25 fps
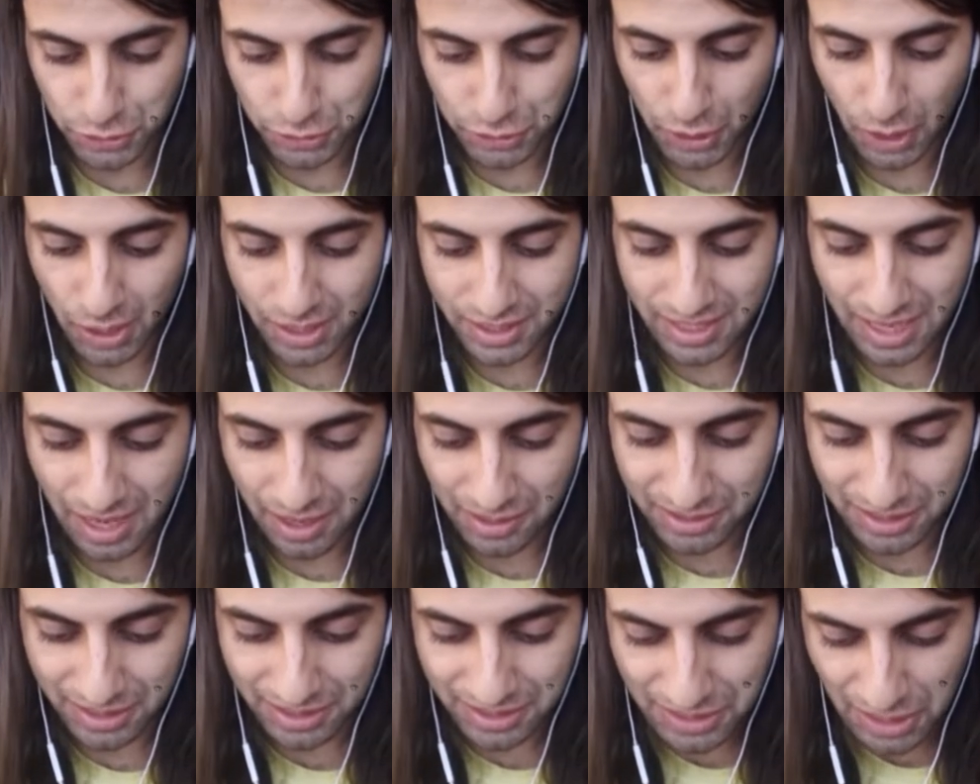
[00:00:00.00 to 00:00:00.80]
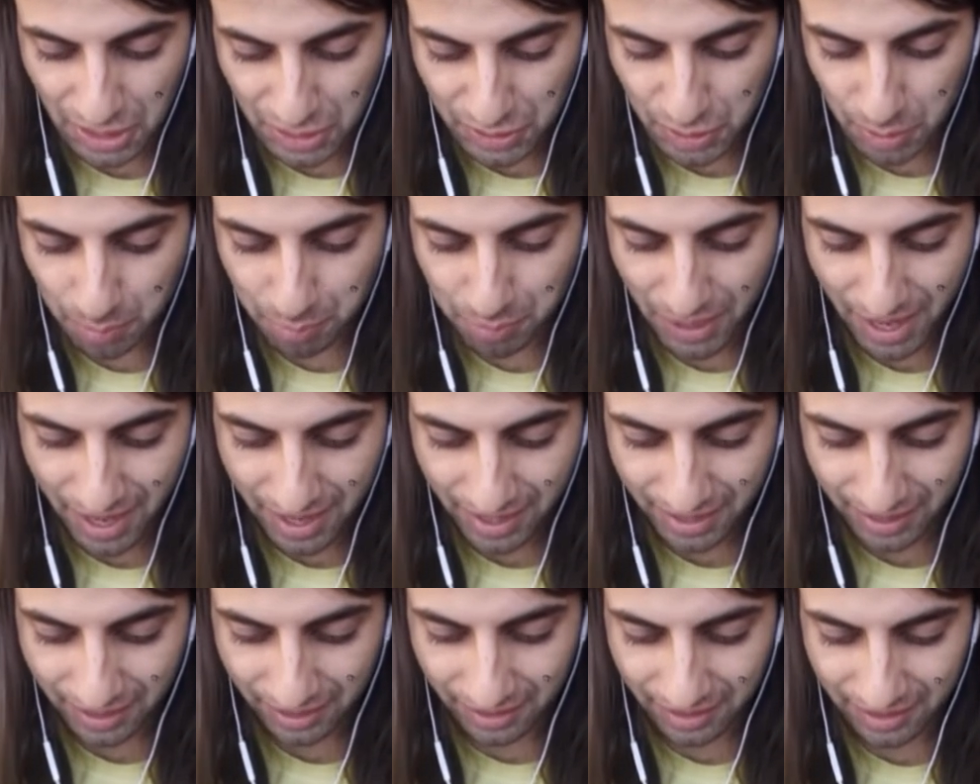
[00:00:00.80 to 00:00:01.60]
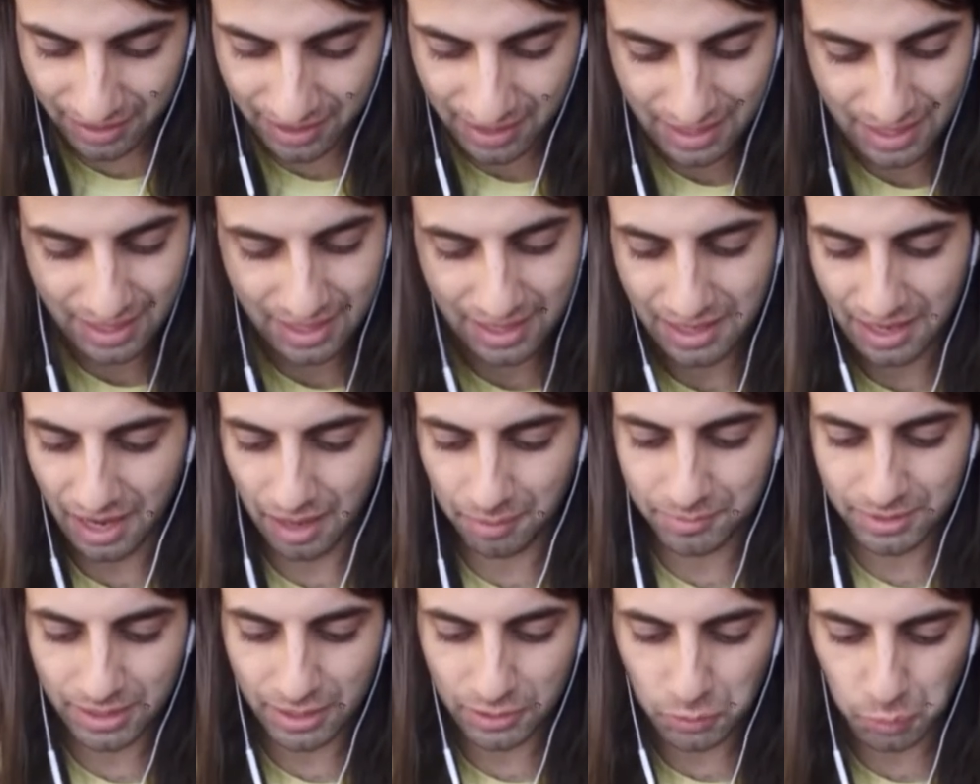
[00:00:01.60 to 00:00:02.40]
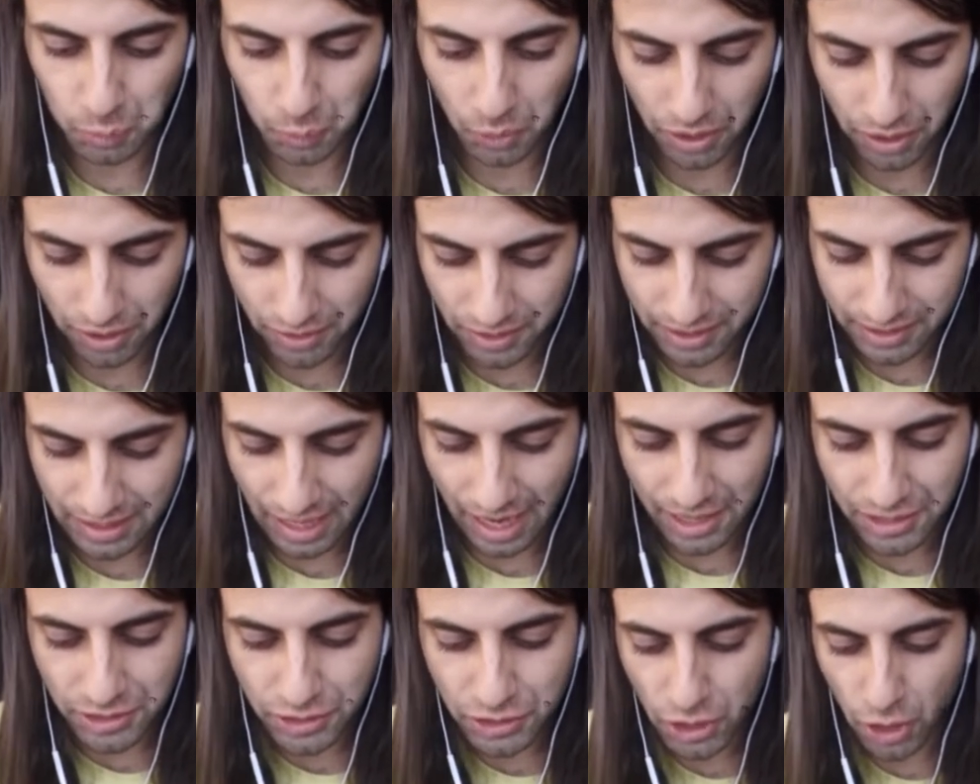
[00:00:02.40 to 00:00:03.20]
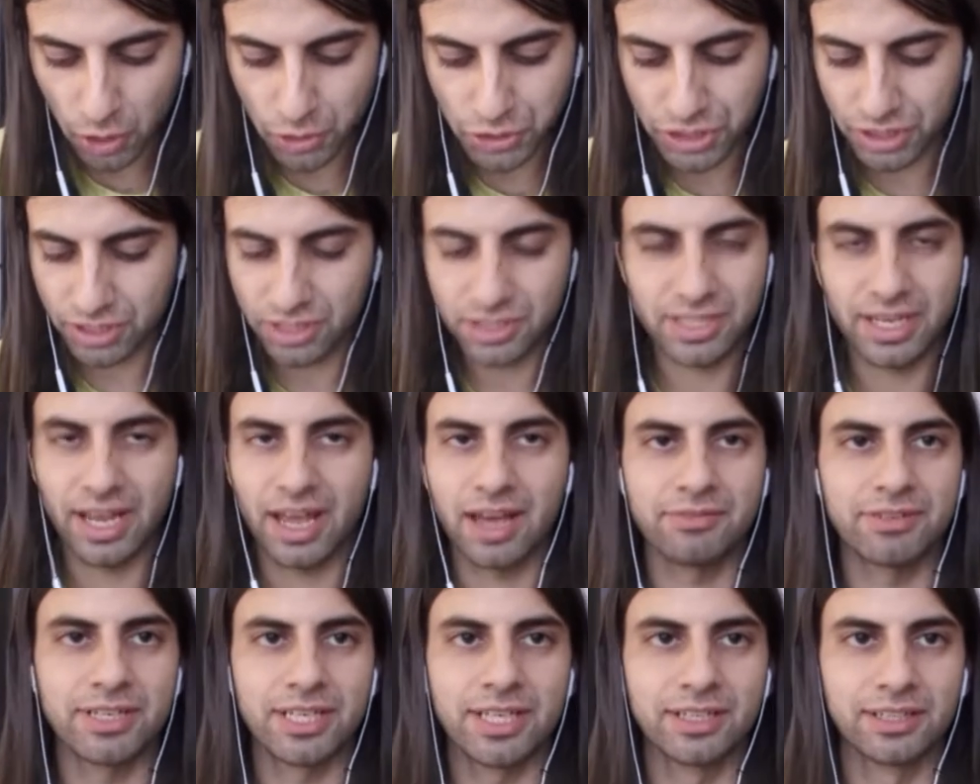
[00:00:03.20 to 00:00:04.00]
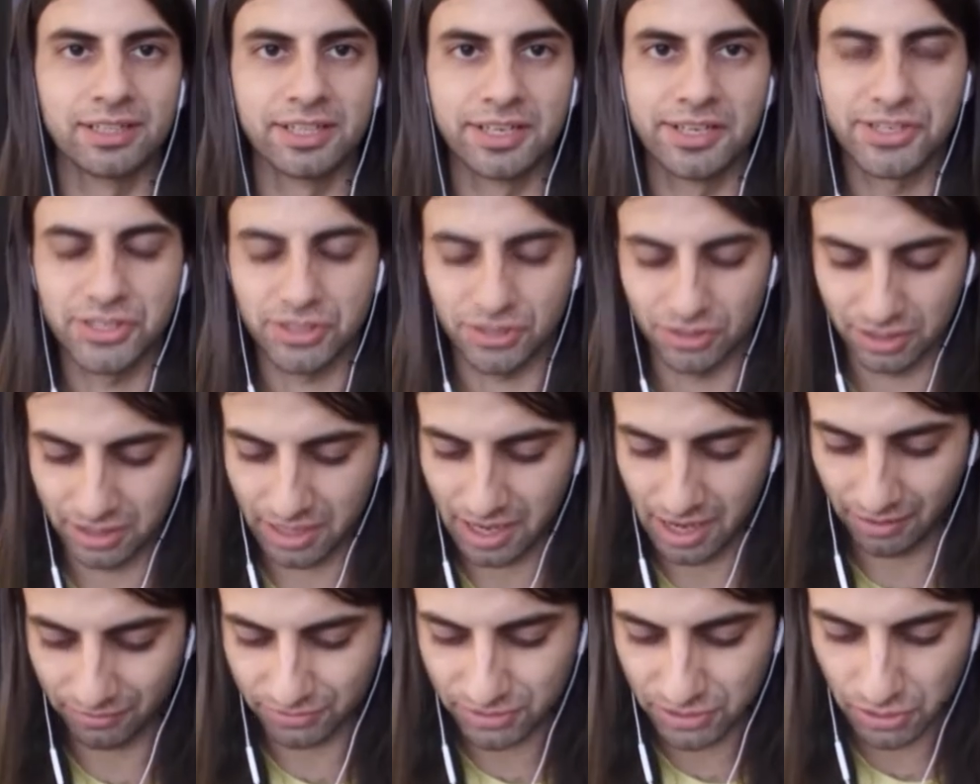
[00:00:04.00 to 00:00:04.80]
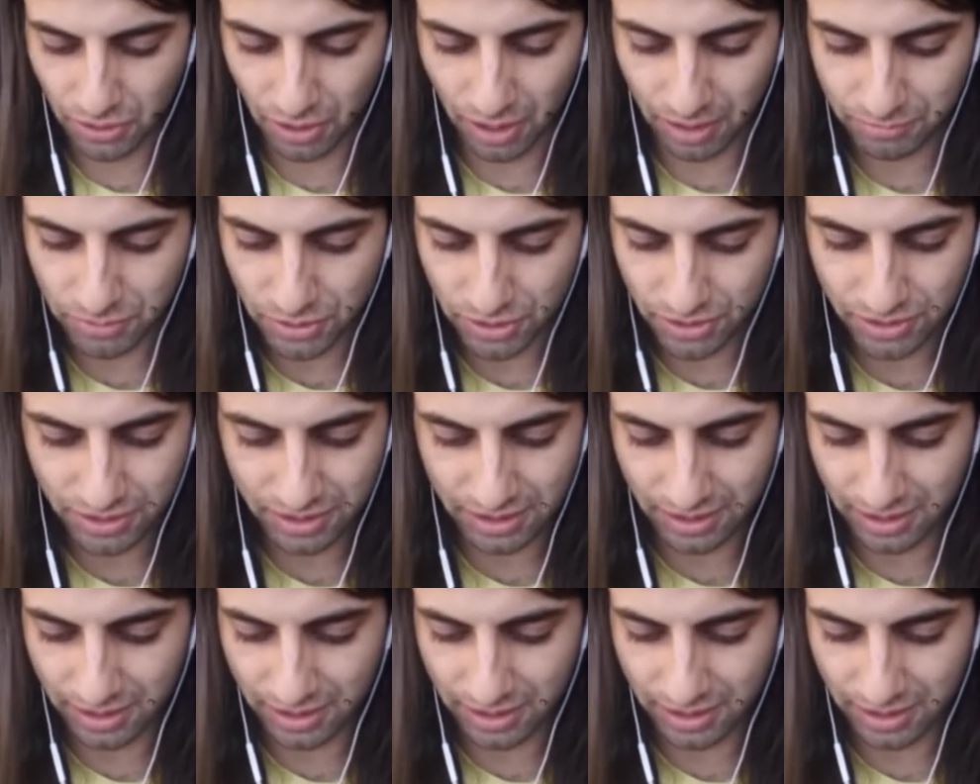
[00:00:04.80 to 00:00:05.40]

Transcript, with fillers: So she throws down another P E K K A. I'm not worried. I know she doesn't have any elixir left, so